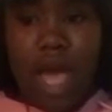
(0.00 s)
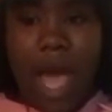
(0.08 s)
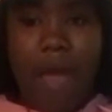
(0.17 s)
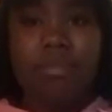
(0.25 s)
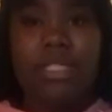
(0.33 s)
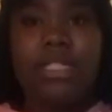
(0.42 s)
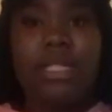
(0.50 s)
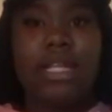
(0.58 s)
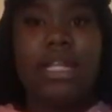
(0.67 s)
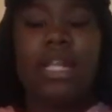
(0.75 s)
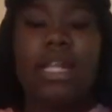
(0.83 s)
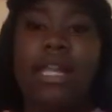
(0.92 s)
I'm
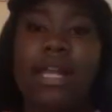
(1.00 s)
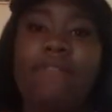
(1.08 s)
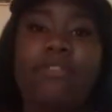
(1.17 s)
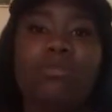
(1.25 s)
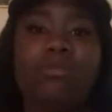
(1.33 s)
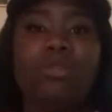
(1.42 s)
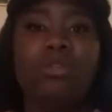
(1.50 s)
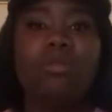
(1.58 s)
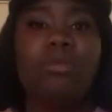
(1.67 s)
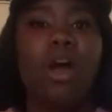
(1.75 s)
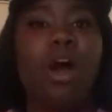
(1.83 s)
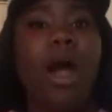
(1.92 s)
sitting in the living room.
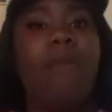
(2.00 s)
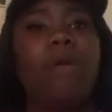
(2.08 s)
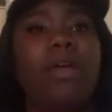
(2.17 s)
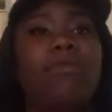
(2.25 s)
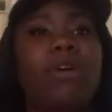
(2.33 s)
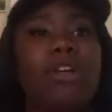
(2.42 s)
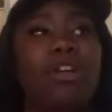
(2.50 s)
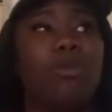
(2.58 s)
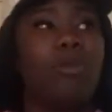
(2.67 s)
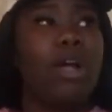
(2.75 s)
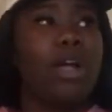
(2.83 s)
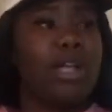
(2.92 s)
No, I'm getting ready to go to
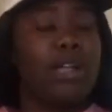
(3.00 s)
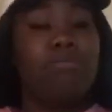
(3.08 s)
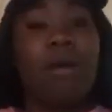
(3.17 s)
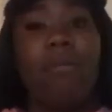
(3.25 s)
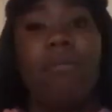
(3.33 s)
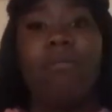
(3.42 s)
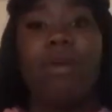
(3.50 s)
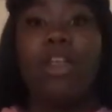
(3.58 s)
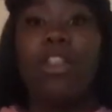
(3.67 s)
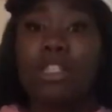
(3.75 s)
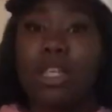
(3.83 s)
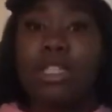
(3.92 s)
work, and my
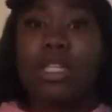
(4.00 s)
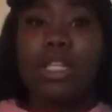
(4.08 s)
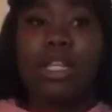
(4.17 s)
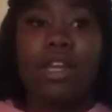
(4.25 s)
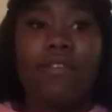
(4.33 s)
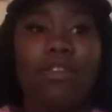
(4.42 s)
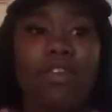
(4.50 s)
brothers are sitting in the living